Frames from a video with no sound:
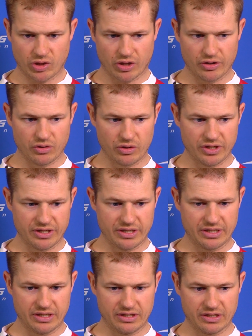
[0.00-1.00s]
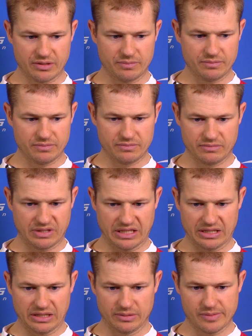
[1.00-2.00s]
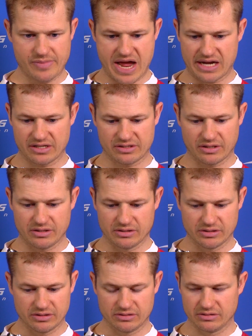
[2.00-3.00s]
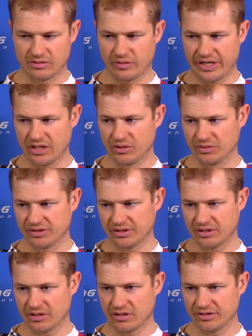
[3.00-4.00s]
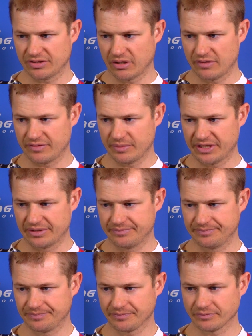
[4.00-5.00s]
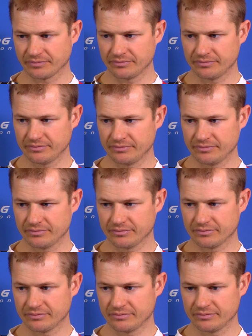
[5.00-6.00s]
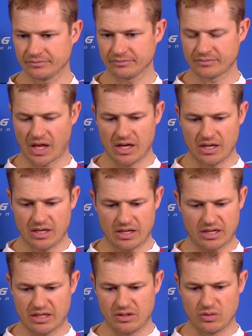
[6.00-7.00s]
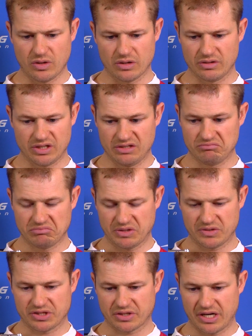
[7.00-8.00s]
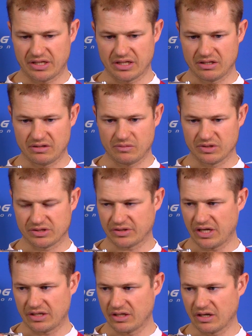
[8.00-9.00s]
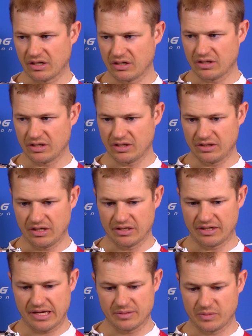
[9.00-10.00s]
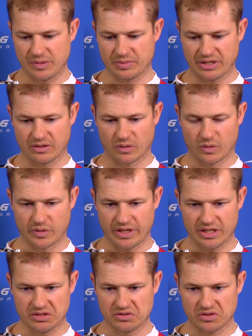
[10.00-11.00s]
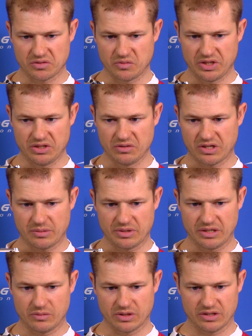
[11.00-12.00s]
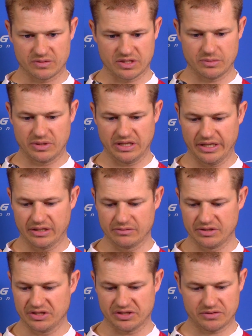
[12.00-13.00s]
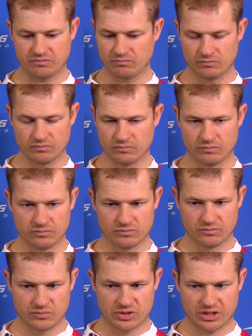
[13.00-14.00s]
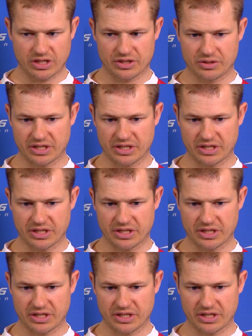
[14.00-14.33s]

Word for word: are no good, and you get get a little bit back at all, and away it goes, and it all started from there. Did the conditions change tonight? Uh, no, not really. It was straight, and it was straight in our uh, the other game that we played Norway in, so we knew coming in what it was going to be like. We just, just got